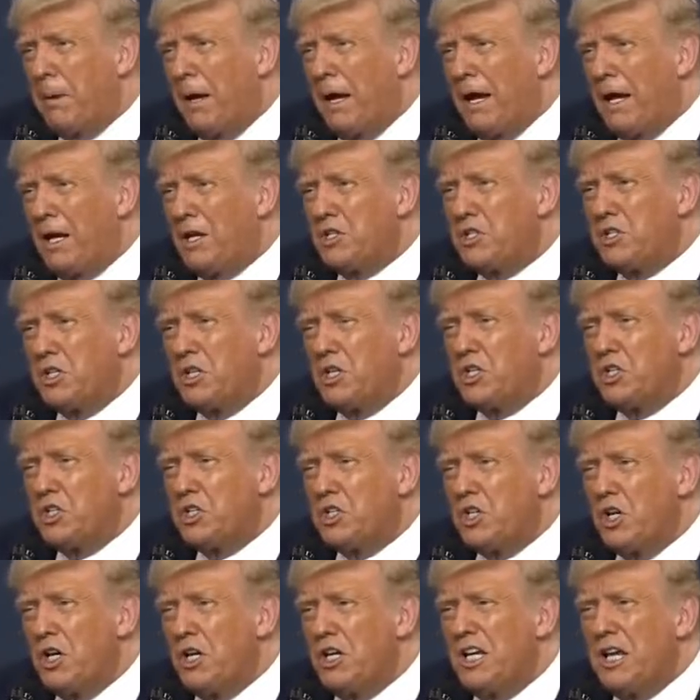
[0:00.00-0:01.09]
bans
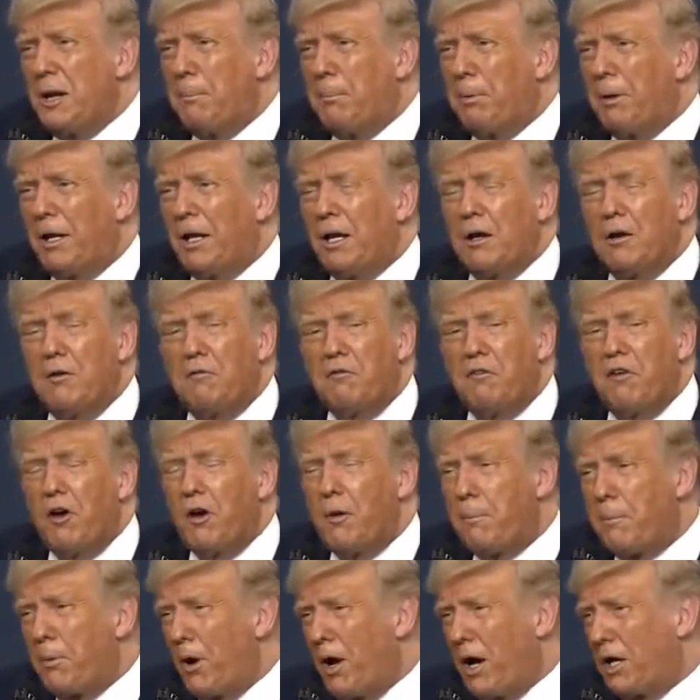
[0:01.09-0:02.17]
this deeply
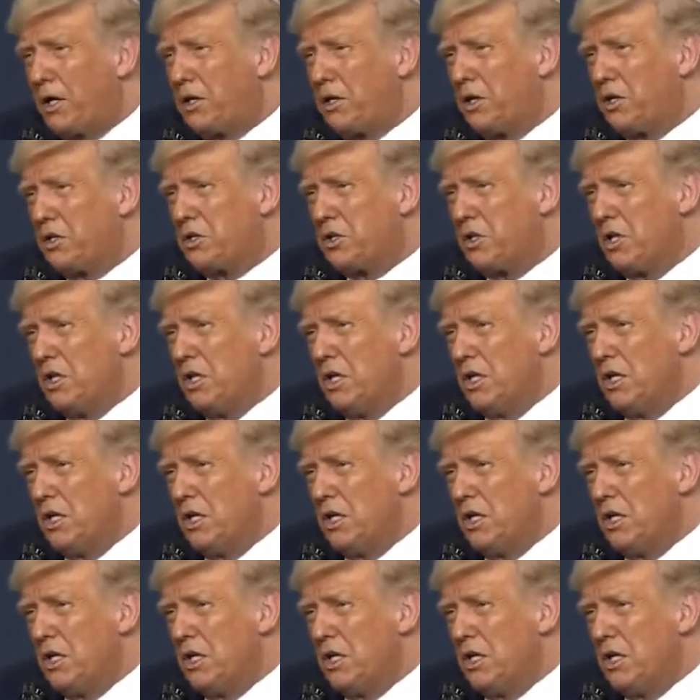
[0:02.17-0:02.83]
unfair practice.